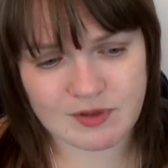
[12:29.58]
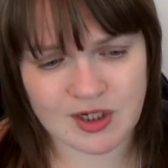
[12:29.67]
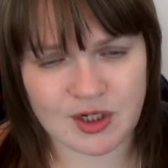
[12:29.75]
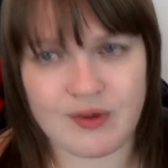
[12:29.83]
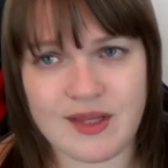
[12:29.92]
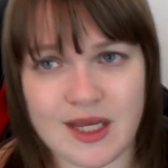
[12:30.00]

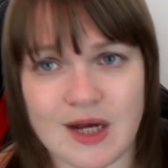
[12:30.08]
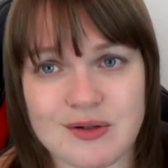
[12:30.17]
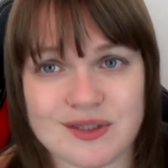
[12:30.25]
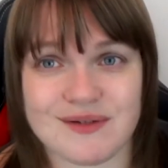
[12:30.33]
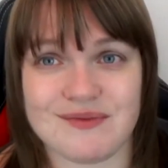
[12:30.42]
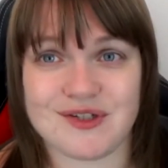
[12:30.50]
you know, the
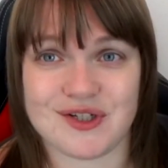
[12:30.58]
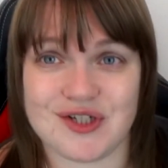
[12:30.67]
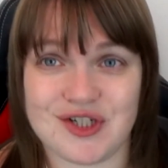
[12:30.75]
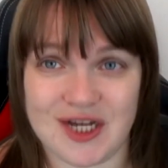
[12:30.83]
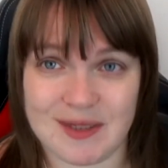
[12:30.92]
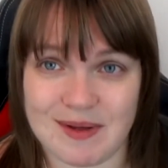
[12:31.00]
Ghost of
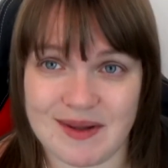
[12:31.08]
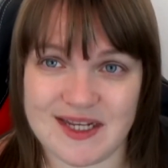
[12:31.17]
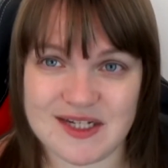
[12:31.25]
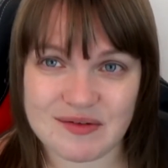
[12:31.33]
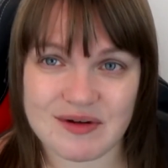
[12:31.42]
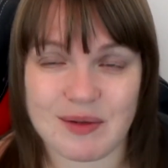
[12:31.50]
Tsushima, and they
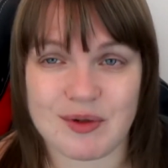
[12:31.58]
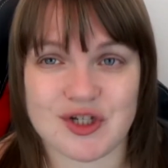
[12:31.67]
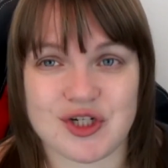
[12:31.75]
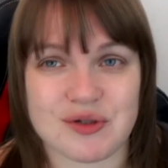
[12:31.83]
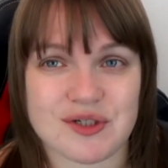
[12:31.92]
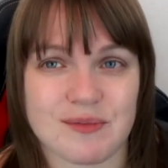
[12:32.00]
don't really want to
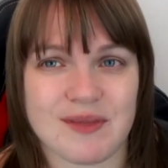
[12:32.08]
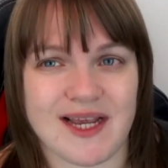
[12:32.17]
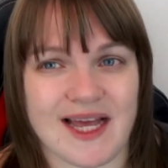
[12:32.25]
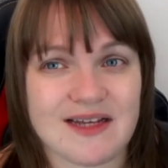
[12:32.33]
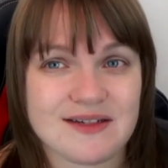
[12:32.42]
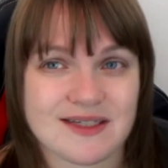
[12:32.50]
show
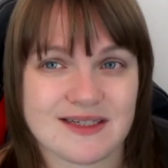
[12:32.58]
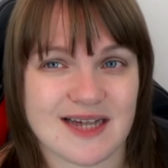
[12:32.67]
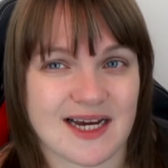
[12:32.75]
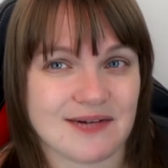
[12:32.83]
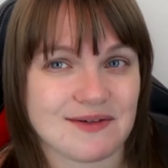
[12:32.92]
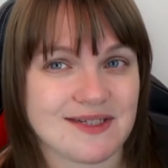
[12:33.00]
something else that's
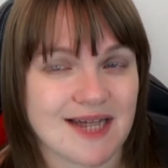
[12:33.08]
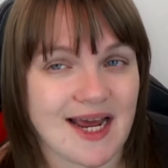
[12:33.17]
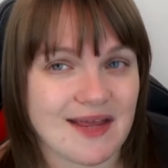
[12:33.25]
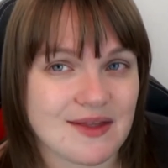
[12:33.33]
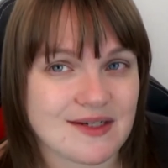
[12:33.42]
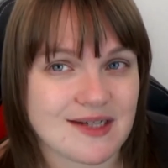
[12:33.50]
kind of
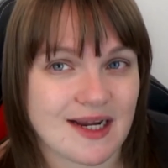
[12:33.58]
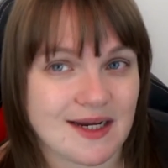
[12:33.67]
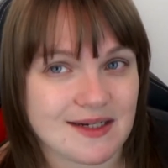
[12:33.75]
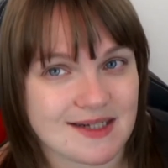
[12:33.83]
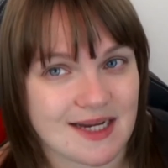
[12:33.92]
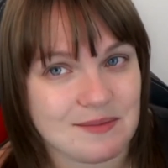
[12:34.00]
set in the
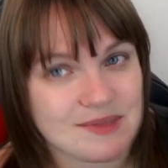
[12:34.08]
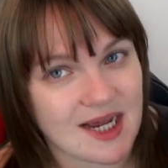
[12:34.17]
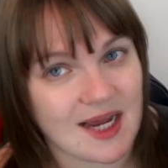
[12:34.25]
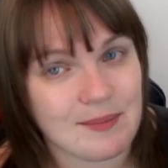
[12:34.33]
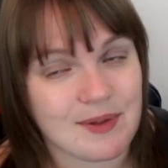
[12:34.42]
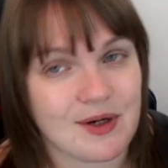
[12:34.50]
same
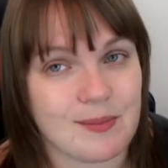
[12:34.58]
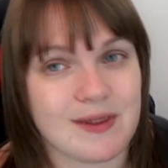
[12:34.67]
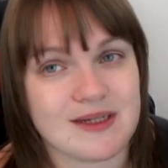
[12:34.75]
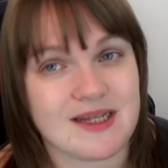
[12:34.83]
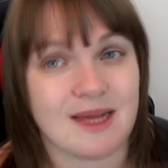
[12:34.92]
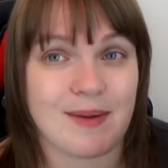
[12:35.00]
time period,
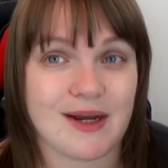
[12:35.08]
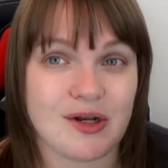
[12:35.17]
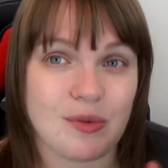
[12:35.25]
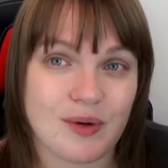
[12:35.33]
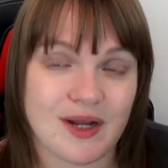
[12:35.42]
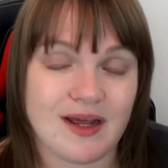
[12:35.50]
because they might
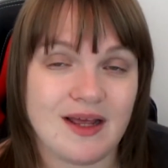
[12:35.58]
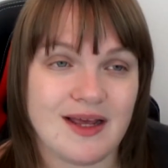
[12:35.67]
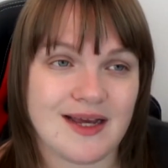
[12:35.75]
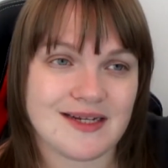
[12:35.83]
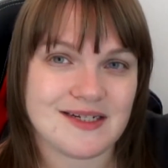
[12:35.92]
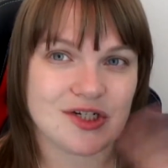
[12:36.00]
not want to
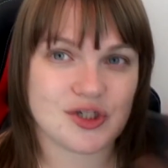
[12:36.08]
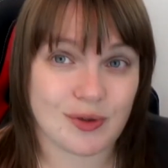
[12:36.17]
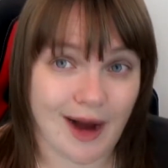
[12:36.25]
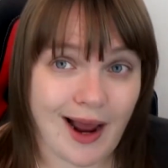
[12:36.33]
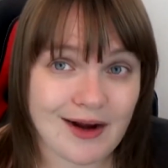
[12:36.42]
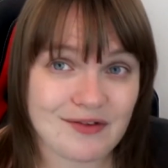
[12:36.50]

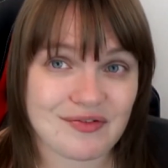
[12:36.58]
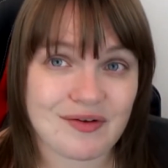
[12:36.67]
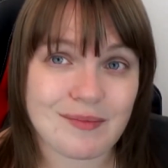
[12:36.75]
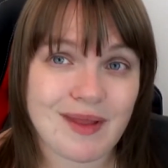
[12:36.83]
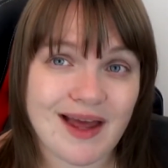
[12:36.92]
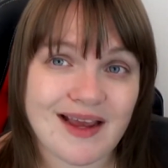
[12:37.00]
detract
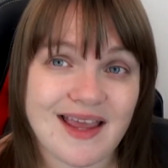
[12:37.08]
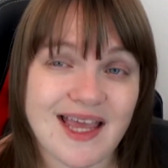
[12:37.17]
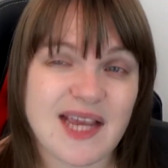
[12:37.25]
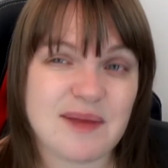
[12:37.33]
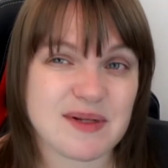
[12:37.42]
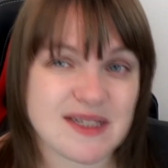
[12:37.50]
from that
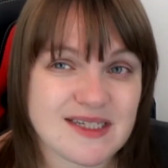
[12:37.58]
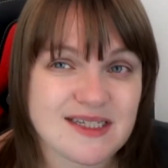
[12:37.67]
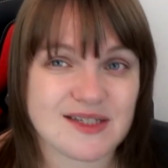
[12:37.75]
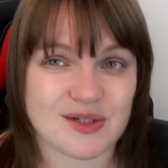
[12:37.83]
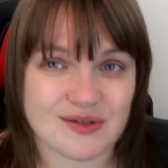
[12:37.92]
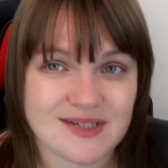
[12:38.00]
game and
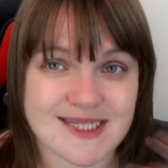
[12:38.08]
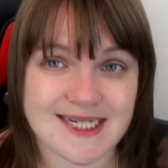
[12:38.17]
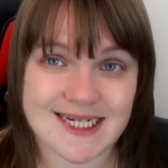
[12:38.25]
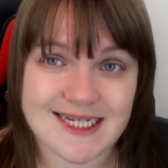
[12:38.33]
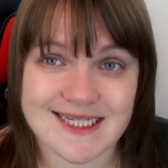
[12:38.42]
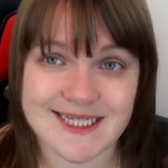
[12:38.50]
sort of
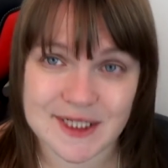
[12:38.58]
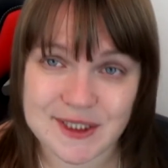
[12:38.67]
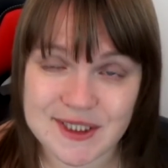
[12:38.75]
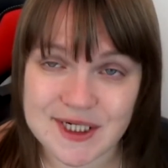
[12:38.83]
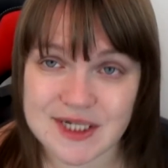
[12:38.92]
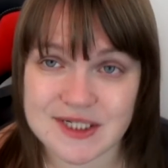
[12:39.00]
steal its
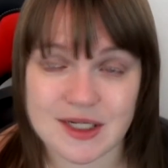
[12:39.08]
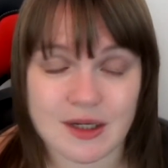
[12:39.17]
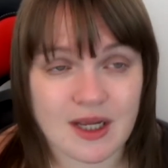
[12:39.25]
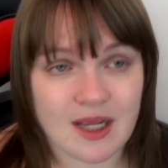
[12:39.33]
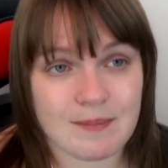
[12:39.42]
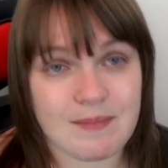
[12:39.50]
thunder. So
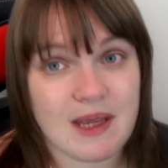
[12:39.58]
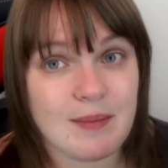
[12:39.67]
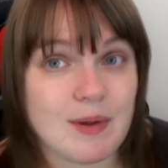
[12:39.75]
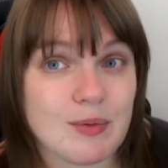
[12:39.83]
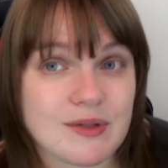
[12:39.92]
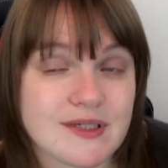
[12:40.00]

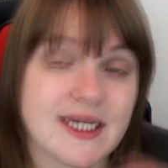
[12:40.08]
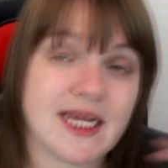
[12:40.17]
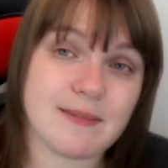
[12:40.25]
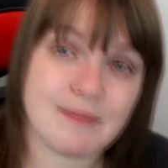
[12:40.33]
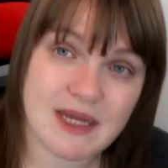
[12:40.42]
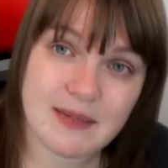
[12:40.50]
maybe we'll see
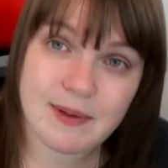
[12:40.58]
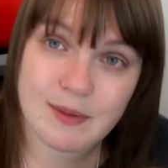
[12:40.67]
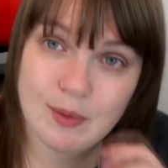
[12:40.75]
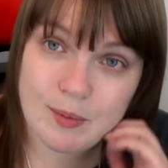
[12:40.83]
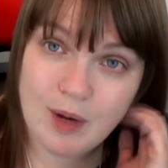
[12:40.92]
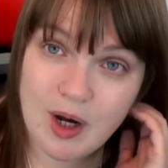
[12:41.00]
it, maybe
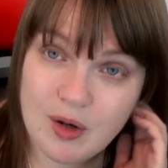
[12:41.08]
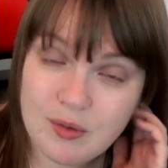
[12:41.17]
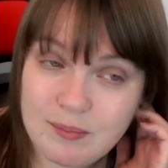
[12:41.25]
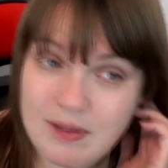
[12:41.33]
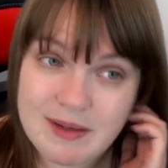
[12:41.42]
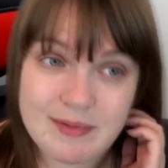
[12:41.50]
we
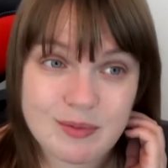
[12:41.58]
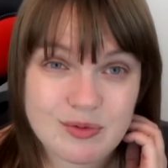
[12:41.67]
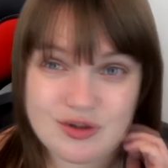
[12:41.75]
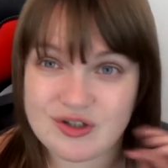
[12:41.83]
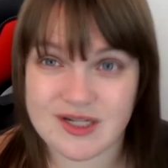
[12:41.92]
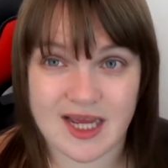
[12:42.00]
won't. Maybe
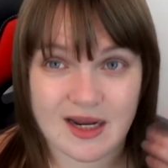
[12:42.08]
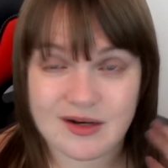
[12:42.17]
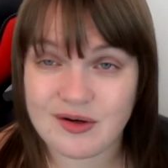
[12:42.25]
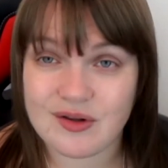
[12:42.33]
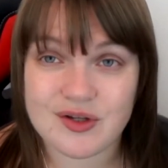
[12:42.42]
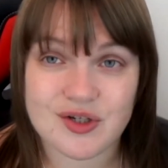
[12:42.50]
we'll just get
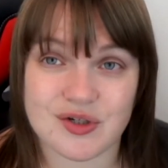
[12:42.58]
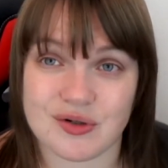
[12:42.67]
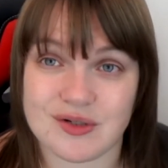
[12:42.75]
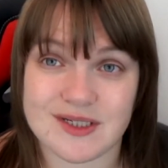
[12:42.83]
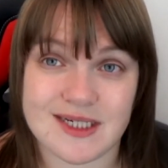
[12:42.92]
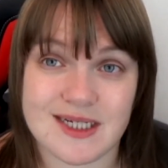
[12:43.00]
another
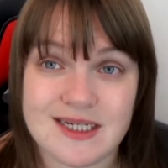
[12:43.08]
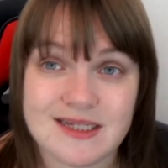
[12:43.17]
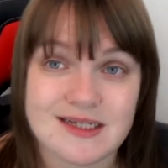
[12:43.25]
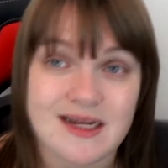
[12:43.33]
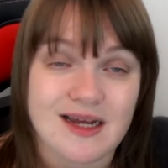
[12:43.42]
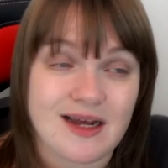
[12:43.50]
short
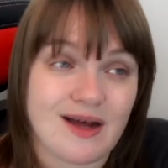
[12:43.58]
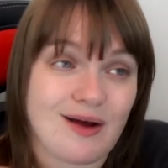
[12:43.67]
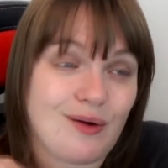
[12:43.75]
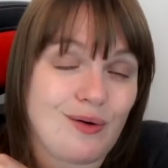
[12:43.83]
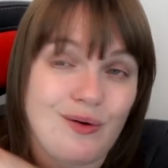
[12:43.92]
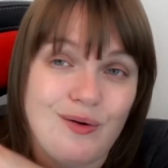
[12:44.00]
teaser,
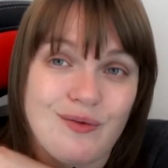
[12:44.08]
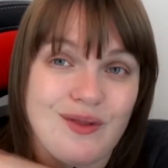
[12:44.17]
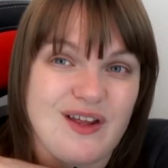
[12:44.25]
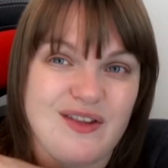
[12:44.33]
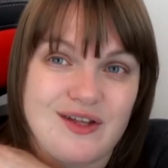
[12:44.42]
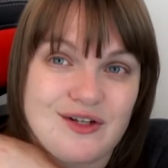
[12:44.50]
or
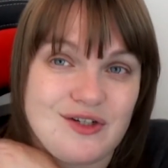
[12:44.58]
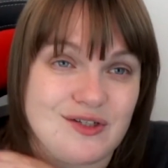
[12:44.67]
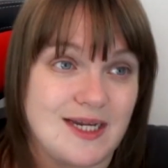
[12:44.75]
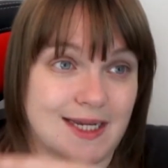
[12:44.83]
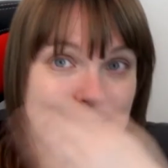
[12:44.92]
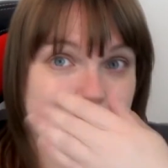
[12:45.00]
they'll just
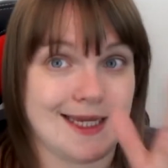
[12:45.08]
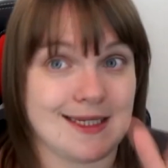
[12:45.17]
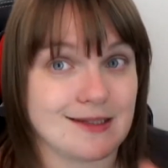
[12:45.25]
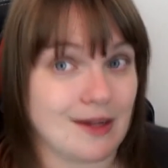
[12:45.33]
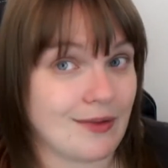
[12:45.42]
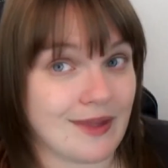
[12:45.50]
say
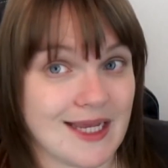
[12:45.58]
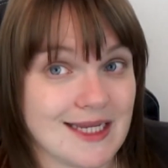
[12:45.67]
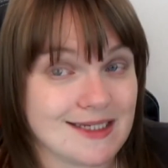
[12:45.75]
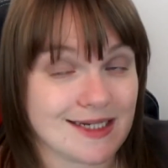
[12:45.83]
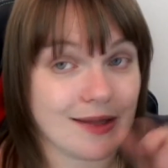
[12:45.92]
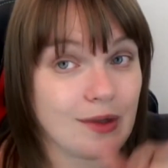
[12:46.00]

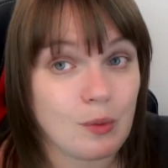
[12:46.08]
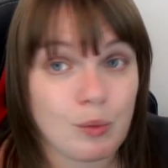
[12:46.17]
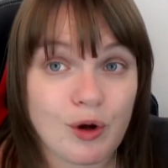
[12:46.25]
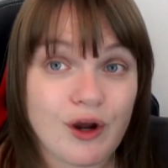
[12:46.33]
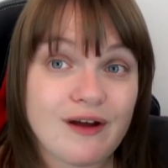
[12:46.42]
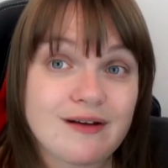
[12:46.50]
it's in the
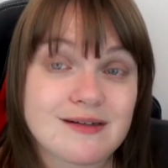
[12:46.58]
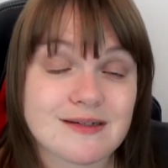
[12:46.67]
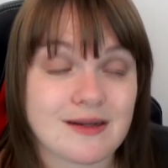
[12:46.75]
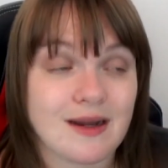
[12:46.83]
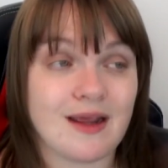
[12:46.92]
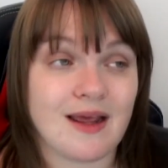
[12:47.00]

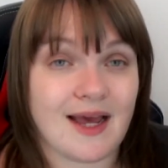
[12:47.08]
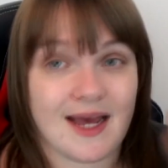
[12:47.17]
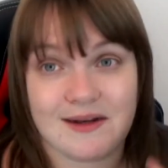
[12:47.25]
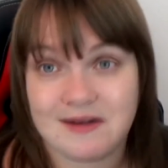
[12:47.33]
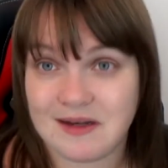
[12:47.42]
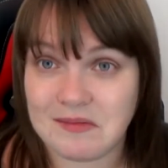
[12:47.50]
works,
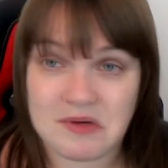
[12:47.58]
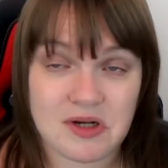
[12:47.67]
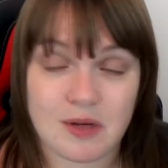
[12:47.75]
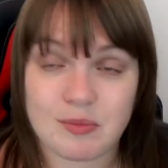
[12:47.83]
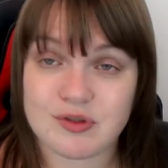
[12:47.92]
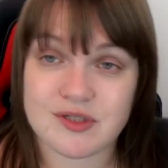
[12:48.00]
and you
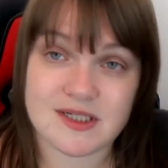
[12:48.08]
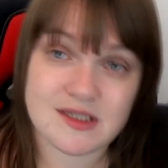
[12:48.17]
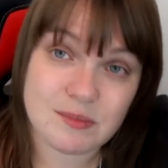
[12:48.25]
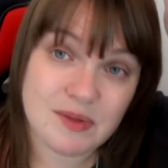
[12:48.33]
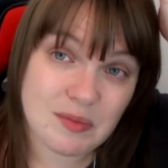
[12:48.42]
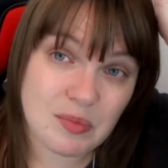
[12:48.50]
know, we'll see
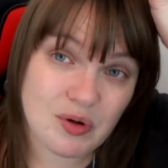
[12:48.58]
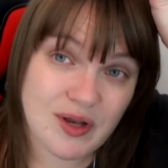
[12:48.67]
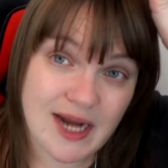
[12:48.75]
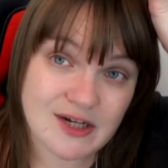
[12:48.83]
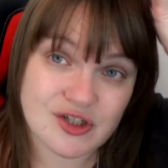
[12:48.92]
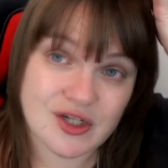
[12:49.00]
something more
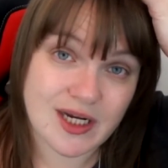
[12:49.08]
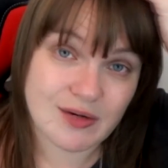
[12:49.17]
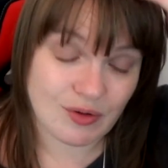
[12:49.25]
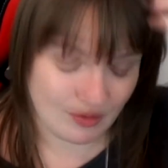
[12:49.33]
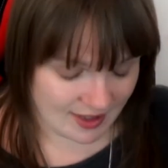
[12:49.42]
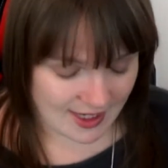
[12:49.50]
next year
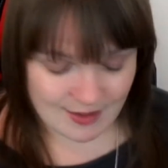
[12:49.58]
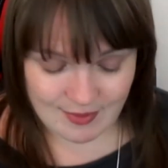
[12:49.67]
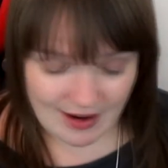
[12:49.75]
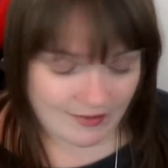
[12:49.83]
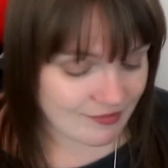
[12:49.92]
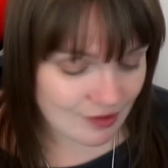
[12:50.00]
or the year
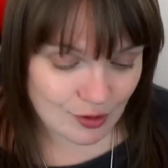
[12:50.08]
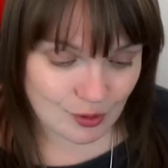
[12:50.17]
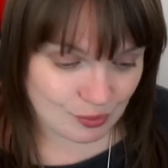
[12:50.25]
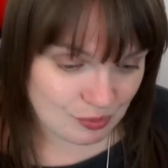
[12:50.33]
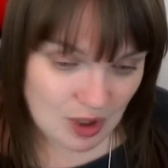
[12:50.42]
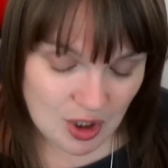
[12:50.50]
after,
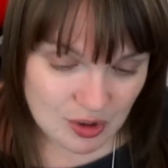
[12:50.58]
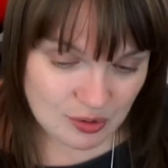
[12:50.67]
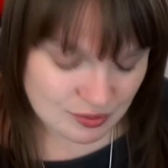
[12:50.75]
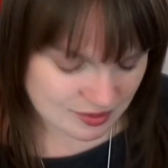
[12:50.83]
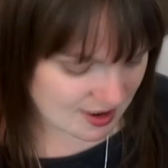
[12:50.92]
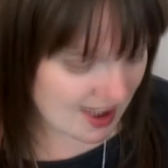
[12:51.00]
who
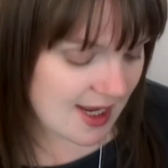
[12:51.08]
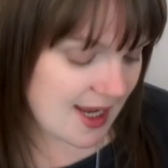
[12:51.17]
knows.